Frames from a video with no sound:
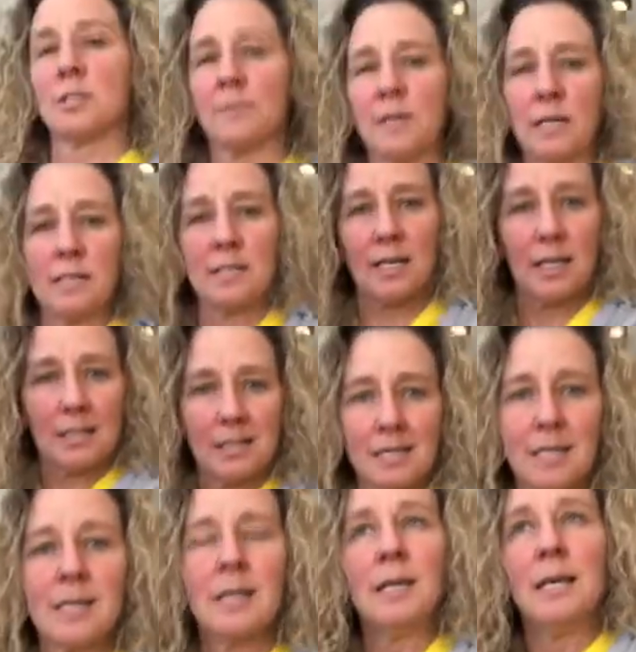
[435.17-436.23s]
it is this,
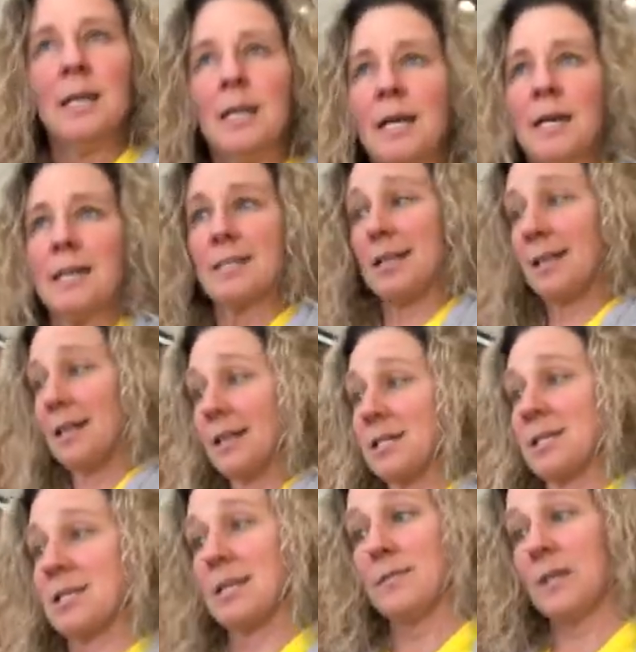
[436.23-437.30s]
is that it's
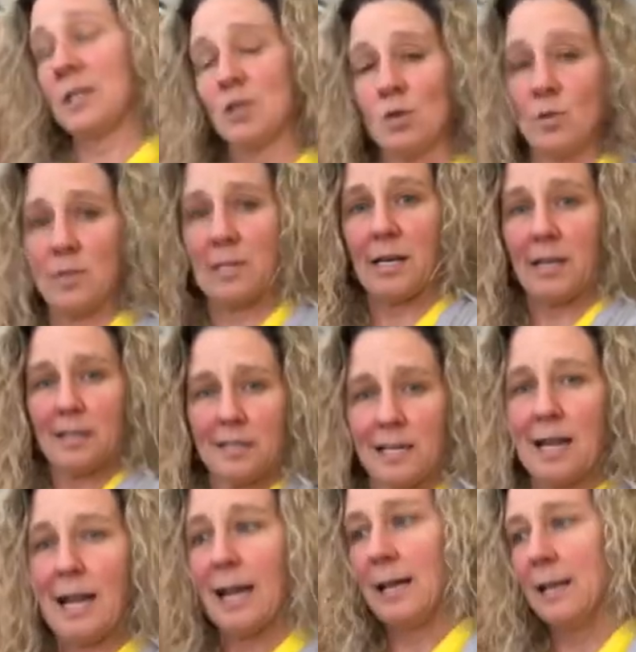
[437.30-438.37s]
Giving Tuesday today.
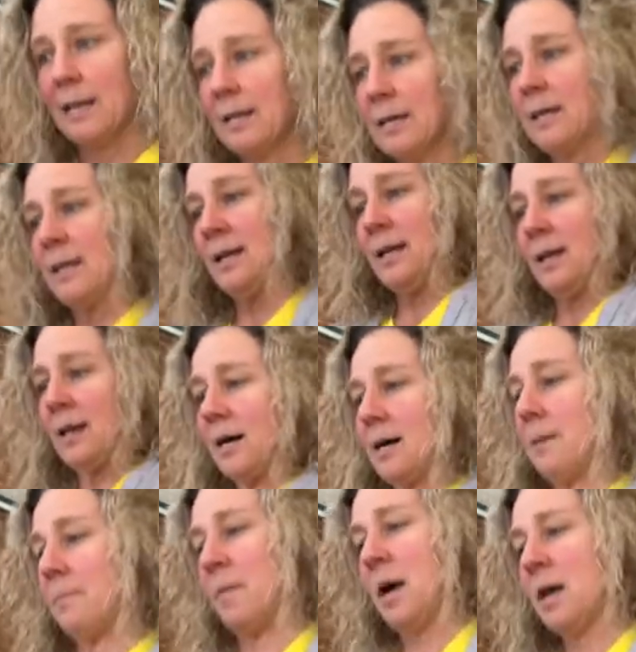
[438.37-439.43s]

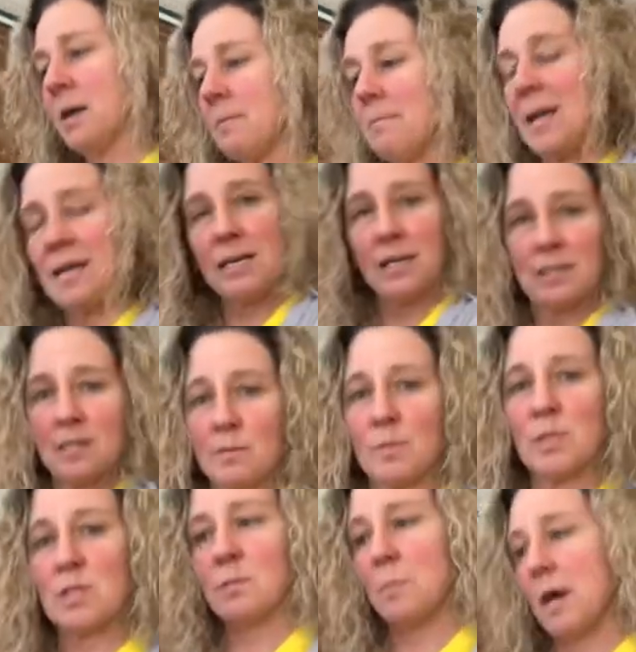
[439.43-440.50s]
Making someone
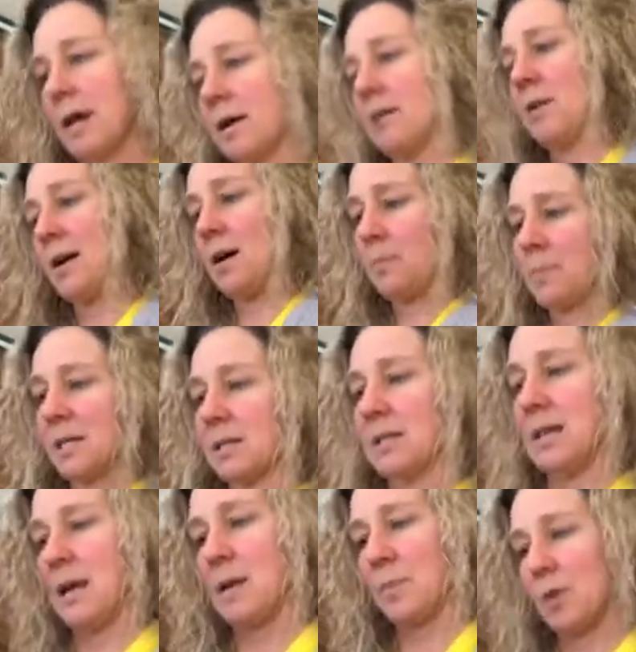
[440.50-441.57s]
smile, helping a
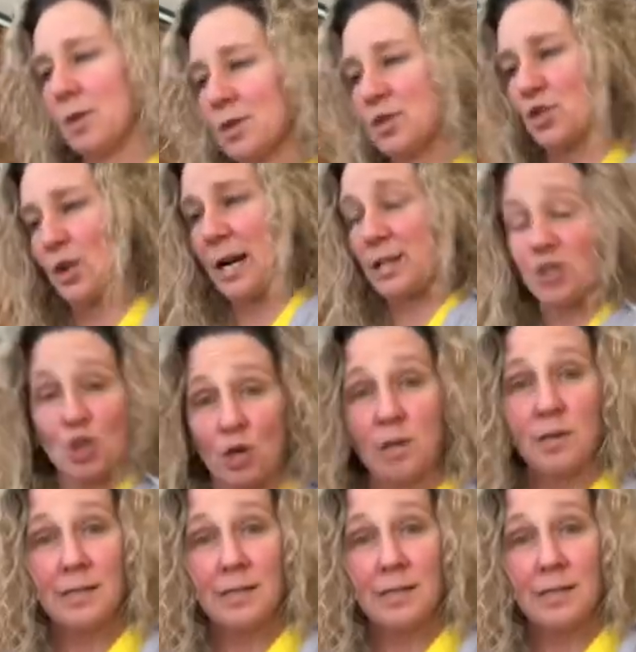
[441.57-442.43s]
neighbor, a stranger.